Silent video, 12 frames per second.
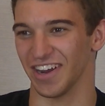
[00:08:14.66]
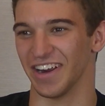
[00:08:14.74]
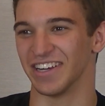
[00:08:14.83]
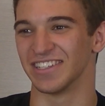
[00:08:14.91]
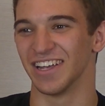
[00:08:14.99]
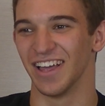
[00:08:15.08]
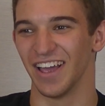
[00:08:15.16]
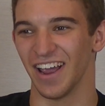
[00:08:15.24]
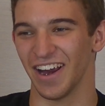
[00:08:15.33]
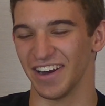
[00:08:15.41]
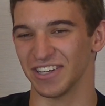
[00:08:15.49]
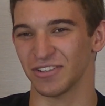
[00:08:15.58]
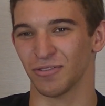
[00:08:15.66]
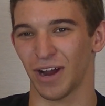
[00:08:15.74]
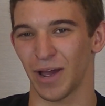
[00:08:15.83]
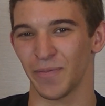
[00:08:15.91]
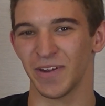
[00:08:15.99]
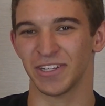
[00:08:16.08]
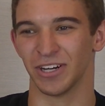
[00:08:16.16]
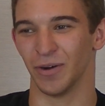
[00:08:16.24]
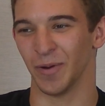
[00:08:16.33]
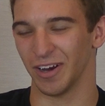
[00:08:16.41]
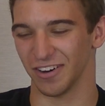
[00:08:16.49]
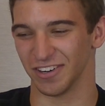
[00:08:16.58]
Courtney and his
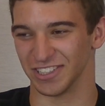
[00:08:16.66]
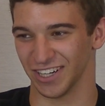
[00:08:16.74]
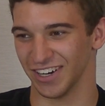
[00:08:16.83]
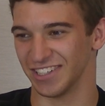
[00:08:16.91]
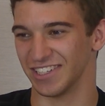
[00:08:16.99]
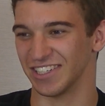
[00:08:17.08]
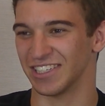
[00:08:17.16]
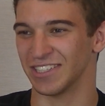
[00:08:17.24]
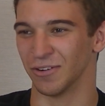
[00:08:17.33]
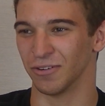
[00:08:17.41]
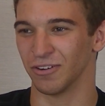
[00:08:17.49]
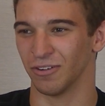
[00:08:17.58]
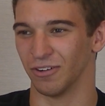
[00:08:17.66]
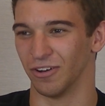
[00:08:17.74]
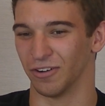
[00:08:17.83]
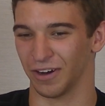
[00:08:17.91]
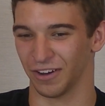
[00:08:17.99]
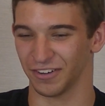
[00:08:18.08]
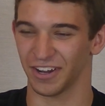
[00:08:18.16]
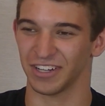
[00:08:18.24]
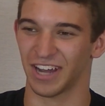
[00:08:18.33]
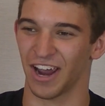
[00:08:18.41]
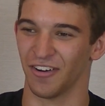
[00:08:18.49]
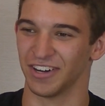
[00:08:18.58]
crappy Terminator Genesis Stone Cold look. It
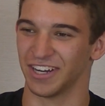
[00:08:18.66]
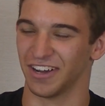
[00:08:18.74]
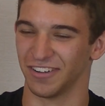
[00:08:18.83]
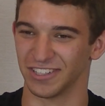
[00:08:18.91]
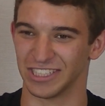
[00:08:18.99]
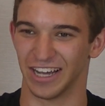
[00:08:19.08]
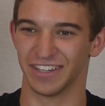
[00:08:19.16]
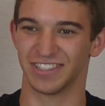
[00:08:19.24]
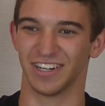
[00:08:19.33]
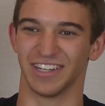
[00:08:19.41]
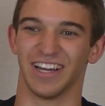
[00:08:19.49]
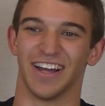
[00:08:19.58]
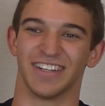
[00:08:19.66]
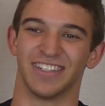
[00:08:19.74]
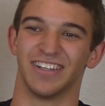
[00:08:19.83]
looked like Aaron Taylor Johnson in